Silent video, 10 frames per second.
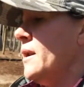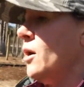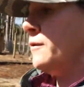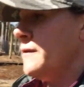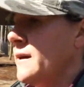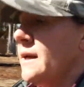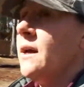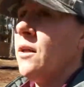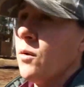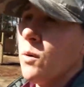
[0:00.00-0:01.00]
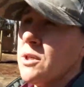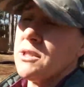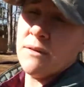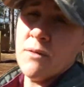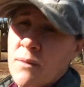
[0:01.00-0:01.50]
hopefully the worst
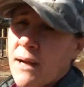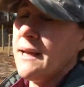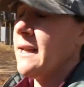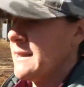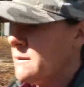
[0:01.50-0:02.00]
of the rain has